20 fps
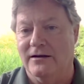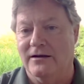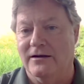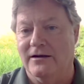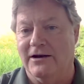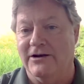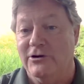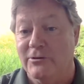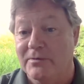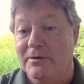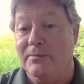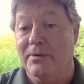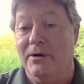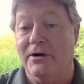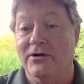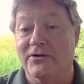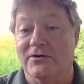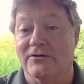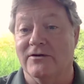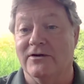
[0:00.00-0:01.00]
And you'll be
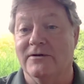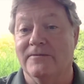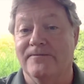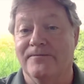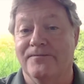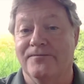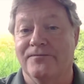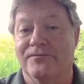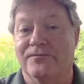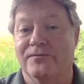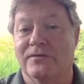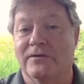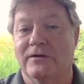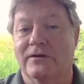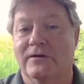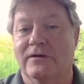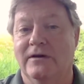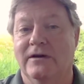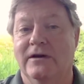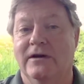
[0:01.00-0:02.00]
part of it.
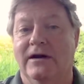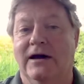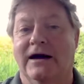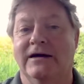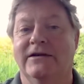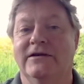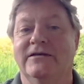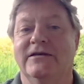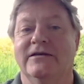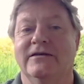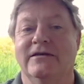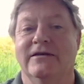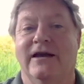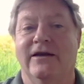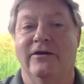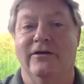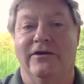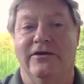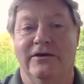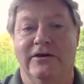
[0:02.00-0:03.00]
And this isn't
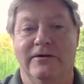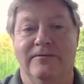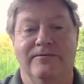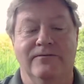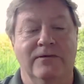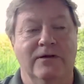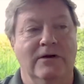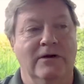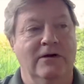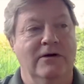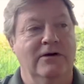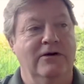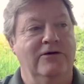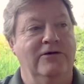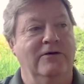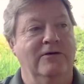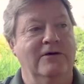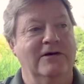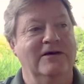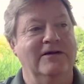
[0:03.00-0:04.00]
healthy.
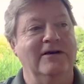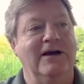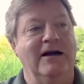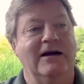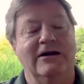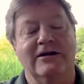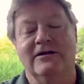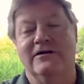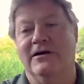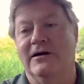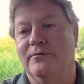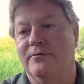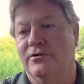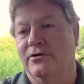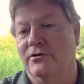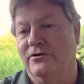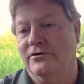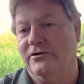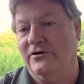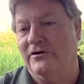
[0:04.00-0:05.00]
So, exactly the same
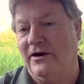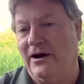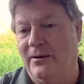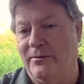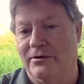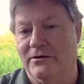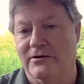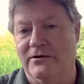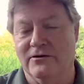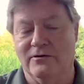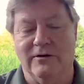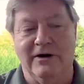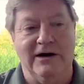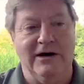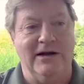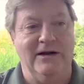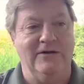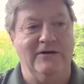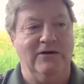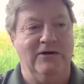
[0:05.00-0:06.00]
process happens when,
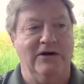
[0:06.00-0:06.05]
let's say,